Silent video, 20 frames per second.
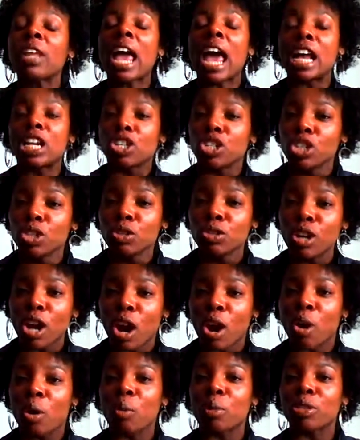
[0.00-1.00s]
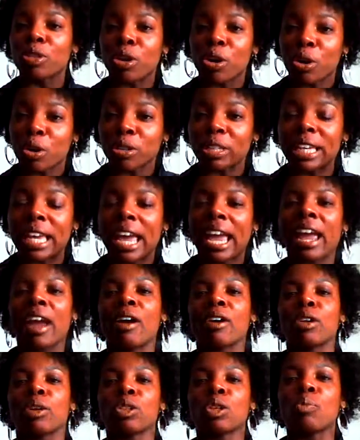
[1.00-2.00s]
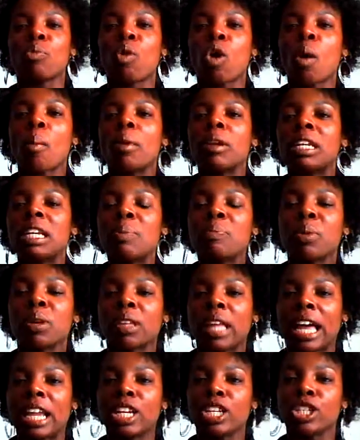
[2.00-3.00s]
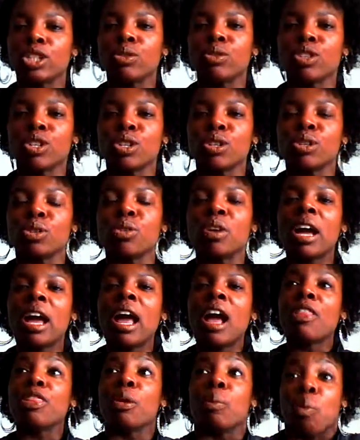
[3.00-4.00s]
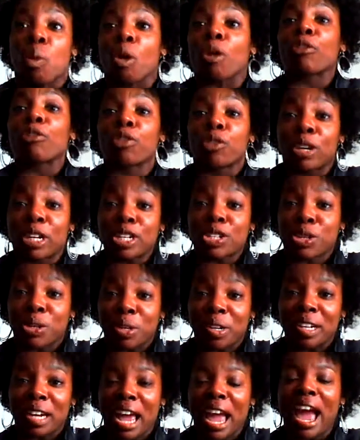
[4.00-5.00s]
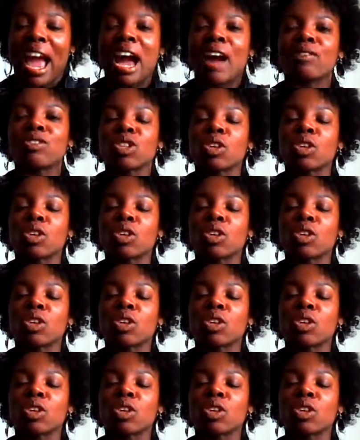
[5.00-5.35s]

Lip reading: As you know, with curly hair, the more manipulating you do, the more frizz you're going to have.